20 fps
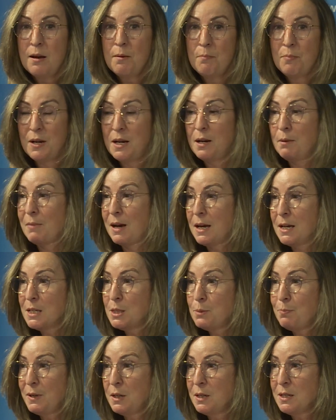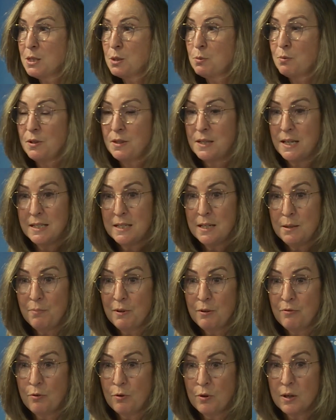But in my experience, what they did
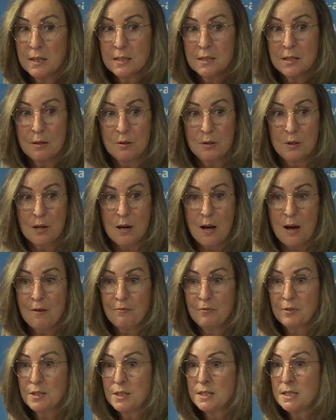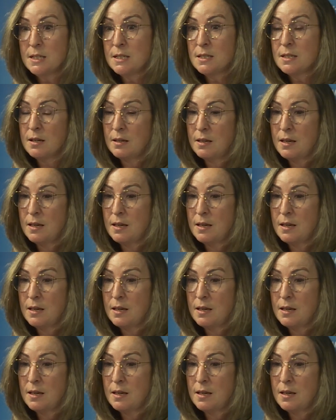before is go to conferences,